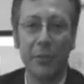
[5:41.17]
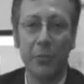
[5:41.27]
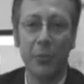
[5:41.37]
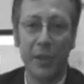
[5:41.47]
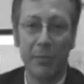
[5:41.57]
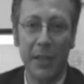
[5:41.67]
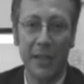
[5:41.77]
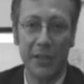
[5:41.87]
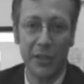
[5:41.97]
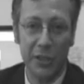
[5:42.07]
we can make a
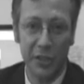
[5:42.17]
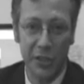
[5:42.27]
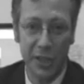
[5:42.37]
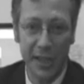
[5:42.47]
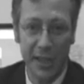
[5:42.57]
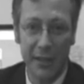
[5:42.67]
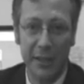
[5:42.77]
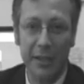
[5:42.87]
decision together